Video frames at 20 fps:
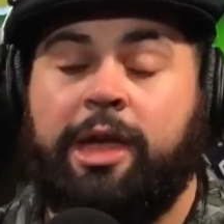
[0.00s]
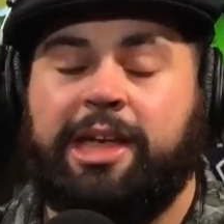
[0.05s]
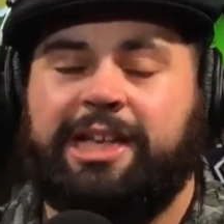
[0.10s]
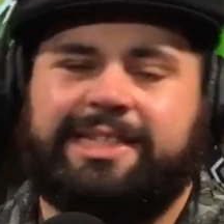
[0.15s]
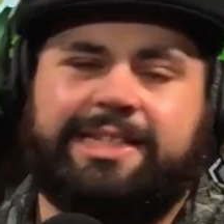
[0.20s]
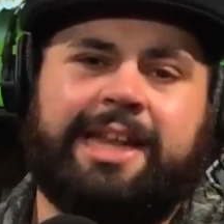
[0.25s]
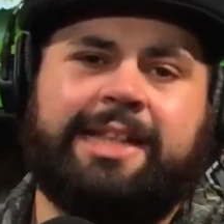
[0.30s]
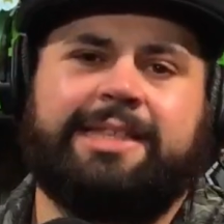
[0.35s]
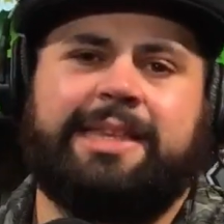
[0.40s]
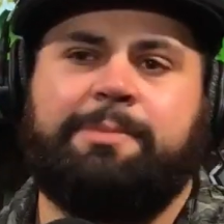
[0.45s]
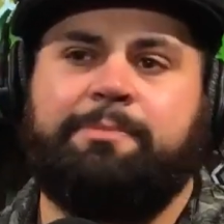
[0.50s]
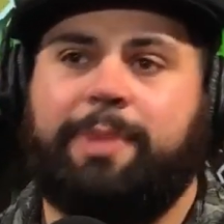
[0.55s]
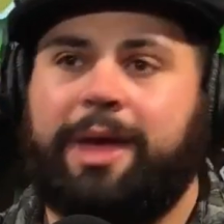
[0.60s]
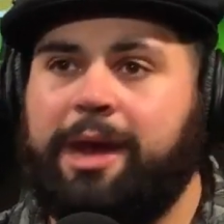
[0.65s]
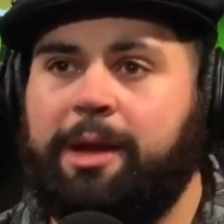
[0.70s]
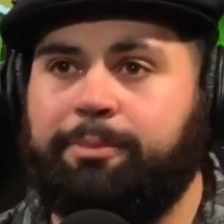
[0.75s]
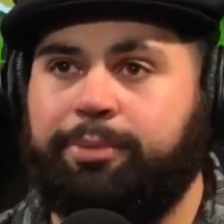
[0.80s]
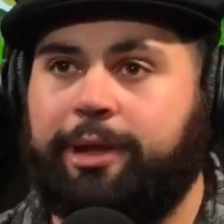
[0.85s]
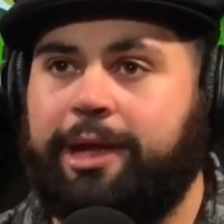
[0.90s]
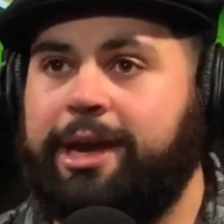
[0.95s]
Stetson
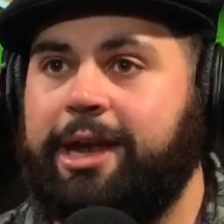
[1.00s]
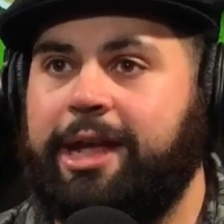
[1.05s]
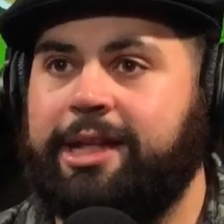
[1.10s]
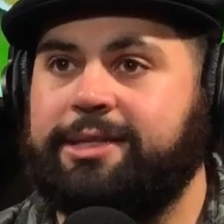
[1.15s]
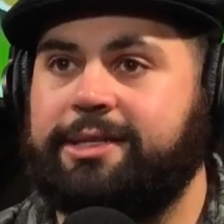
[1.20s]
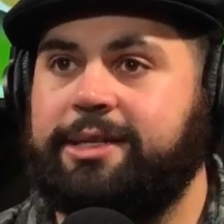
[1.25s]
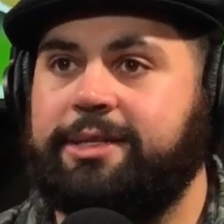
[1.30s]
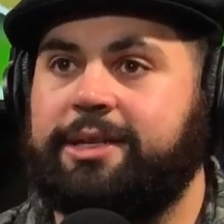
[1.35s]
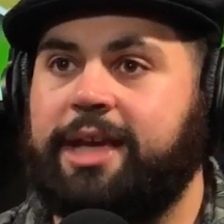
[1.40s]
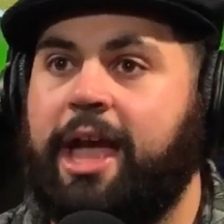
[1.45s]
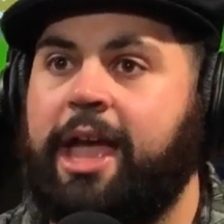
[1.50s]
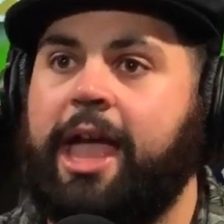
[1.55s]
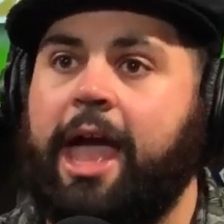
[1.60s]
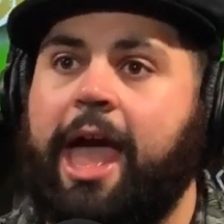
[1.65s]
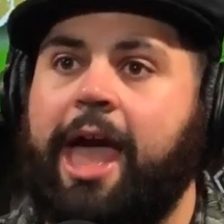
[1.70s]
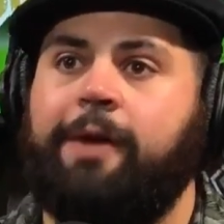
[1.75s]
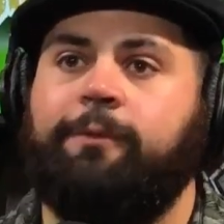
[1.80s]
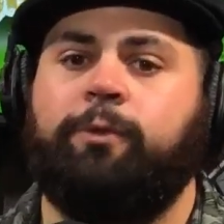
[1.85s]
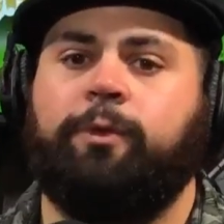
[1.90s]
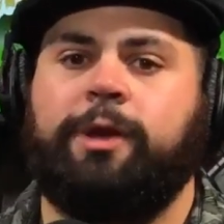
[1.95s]
Bennett played against this guy
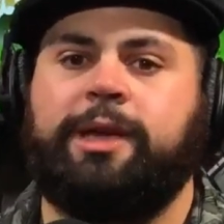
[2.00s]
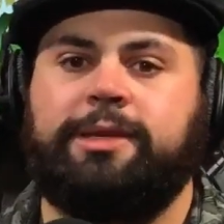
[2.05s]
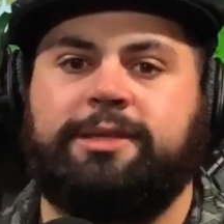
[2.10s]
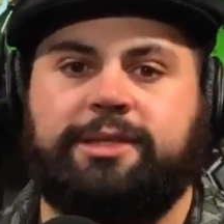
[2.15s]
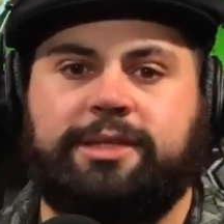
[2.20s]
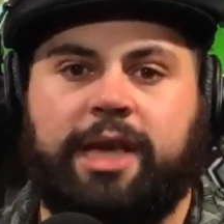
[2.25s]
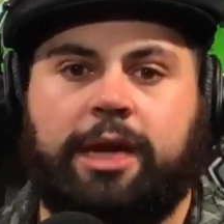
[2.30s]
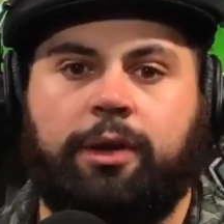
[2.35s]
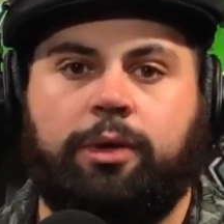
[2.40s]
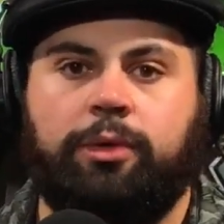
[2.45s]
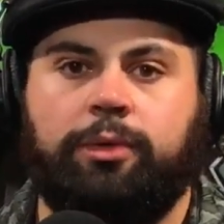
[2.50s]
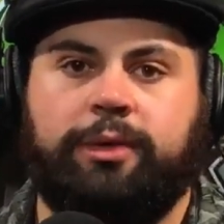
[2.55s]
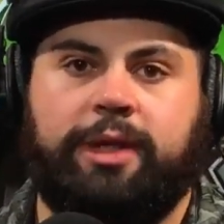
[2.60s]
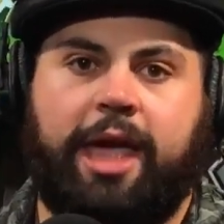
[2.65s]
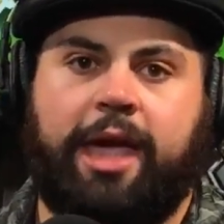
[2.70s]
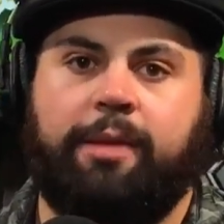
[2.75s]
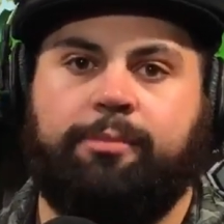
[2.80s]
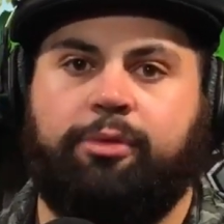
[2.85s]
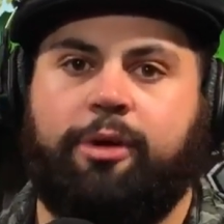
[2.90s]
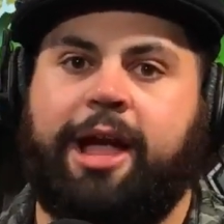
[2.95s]
every single
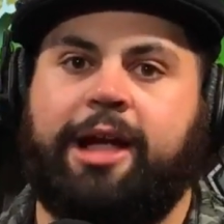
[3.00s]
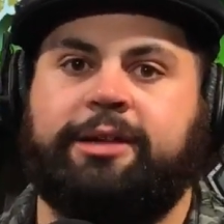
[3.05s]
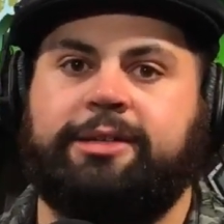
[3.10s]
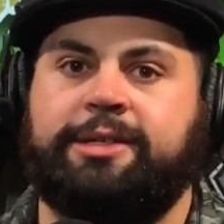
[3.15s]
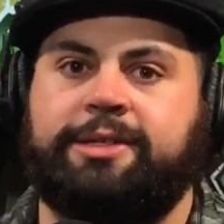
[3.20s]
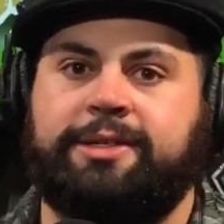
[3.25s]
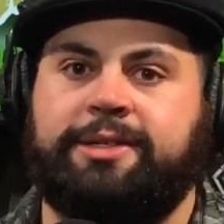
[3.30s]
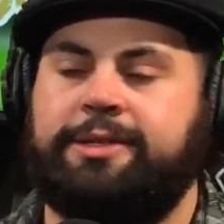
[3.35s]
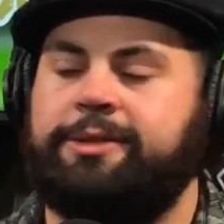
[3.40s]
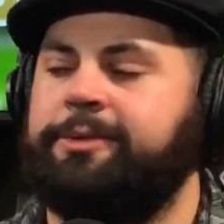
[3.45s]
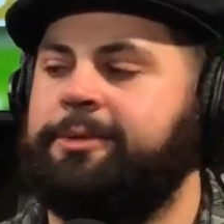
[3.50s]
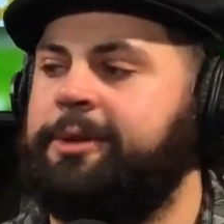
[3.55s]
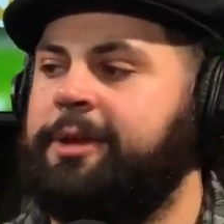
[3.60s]
day at practice.